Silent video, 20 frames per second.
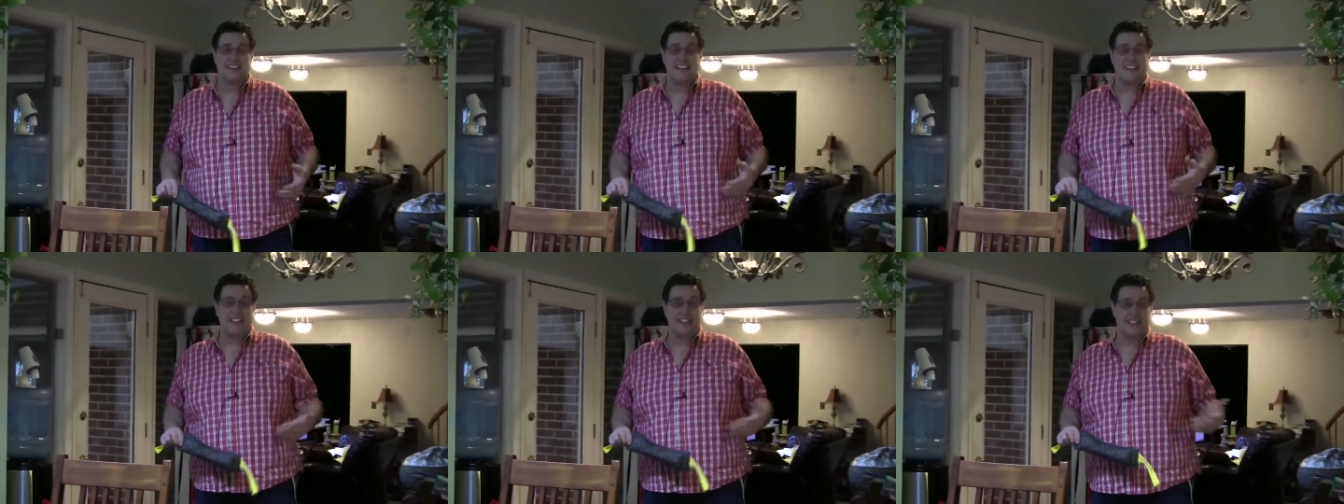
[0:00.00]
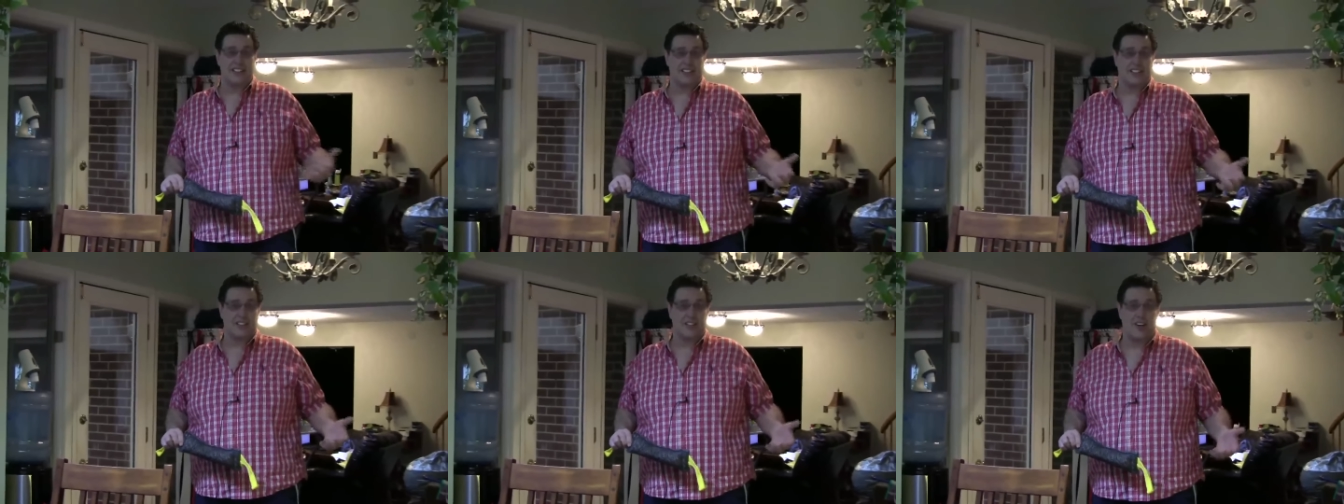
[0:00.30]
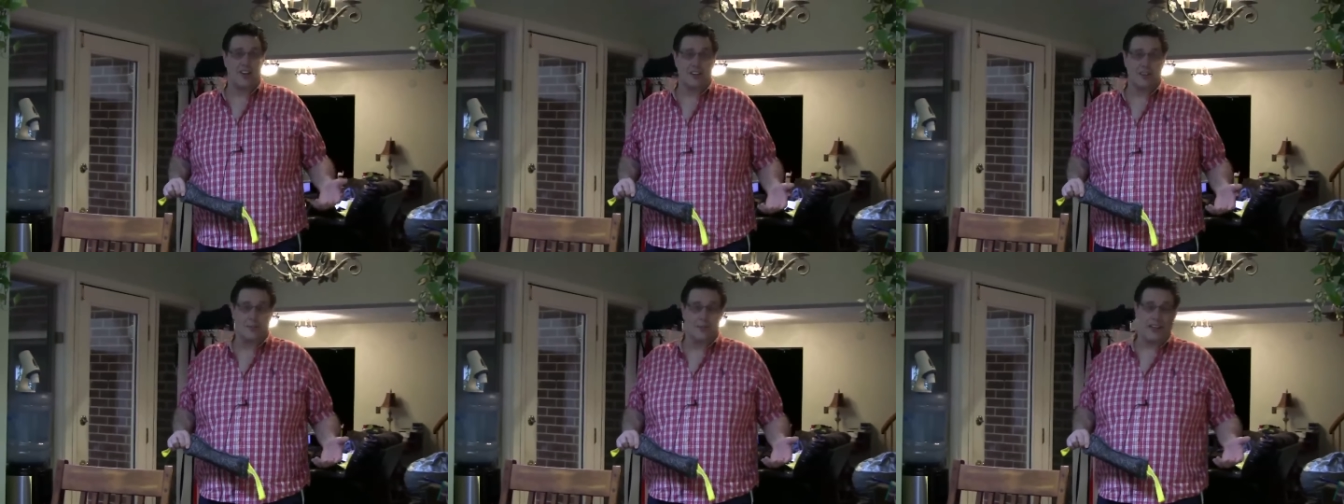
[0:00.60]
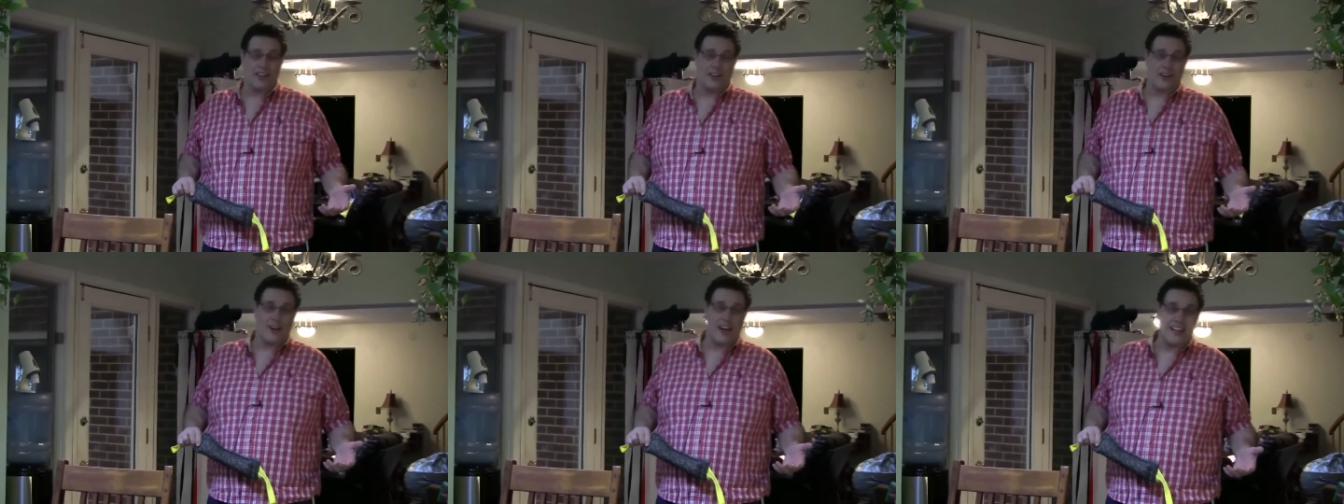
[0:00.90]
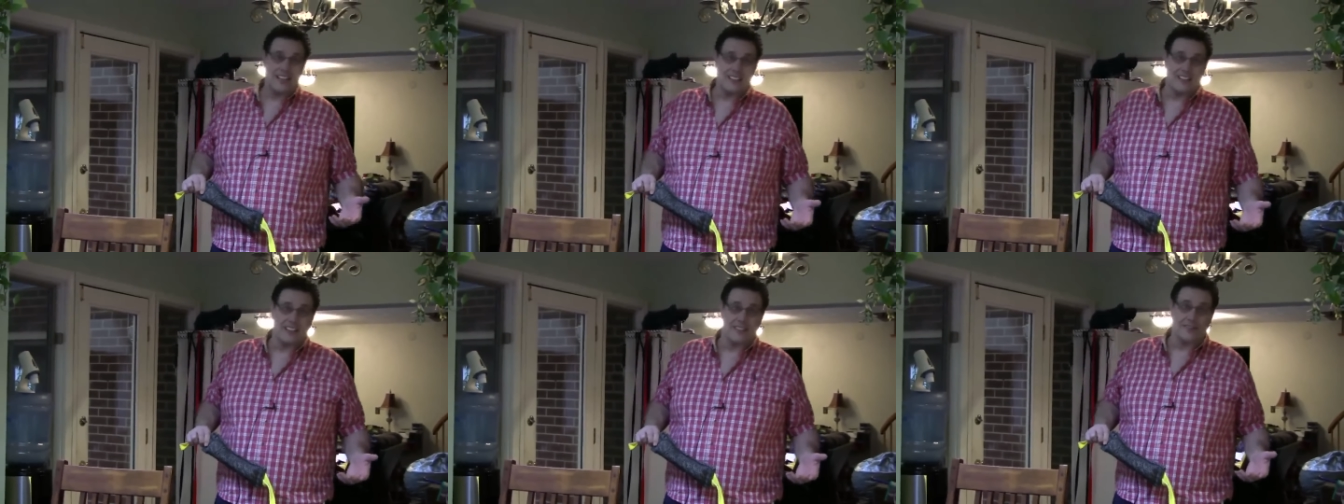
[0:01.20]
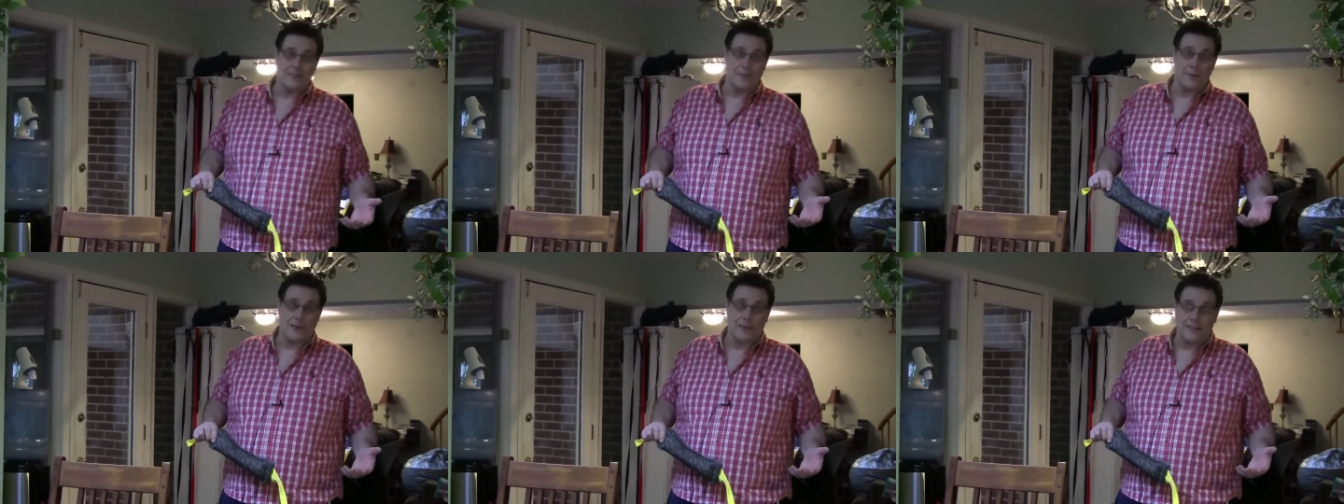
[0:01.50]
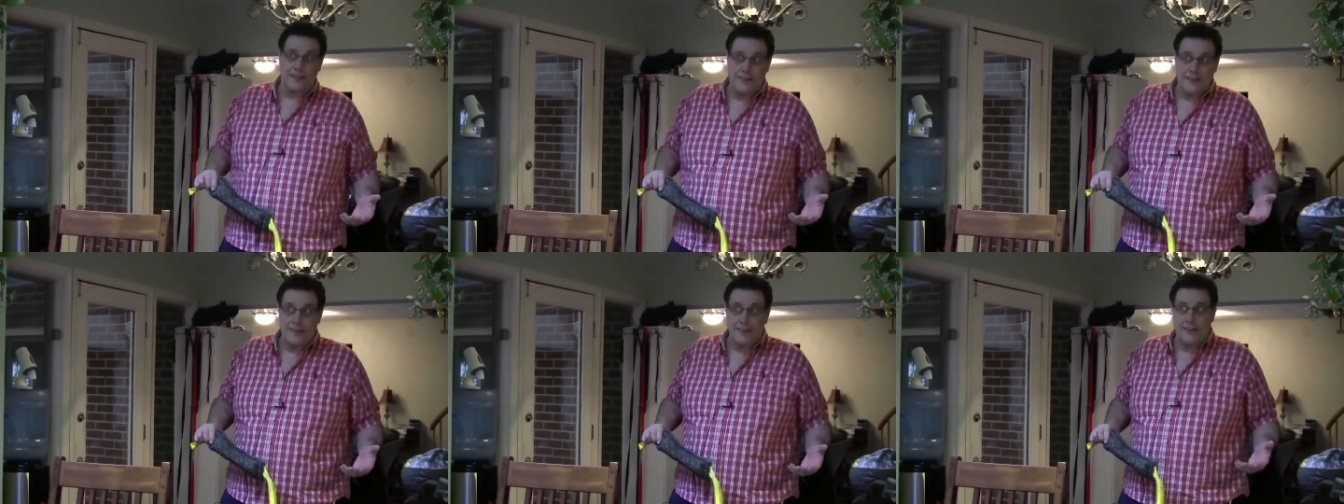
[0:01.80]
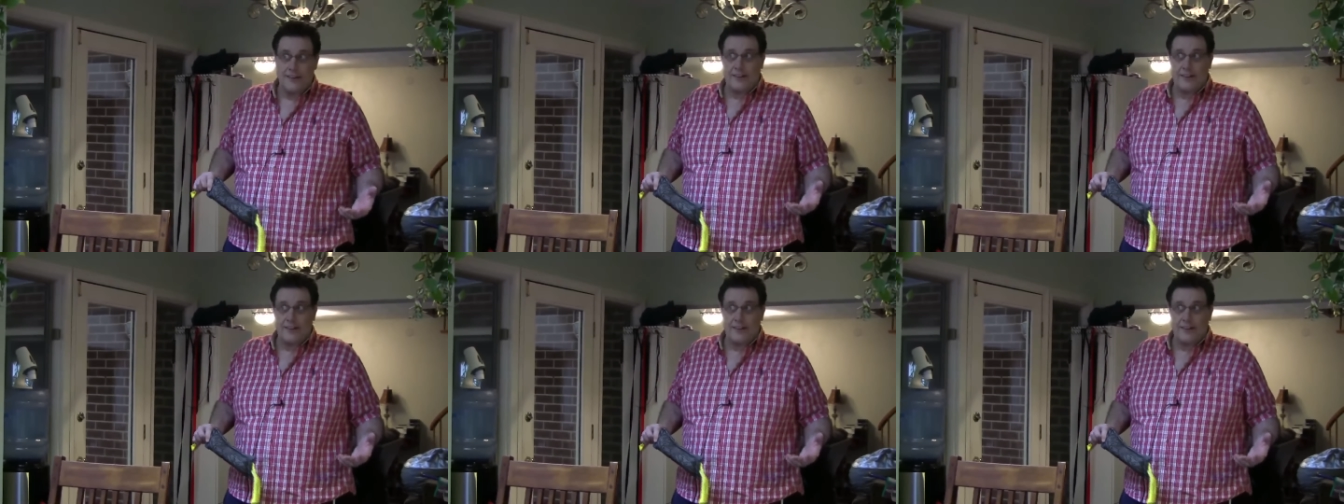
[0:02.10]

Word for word: teaches a dog to be aggressive, but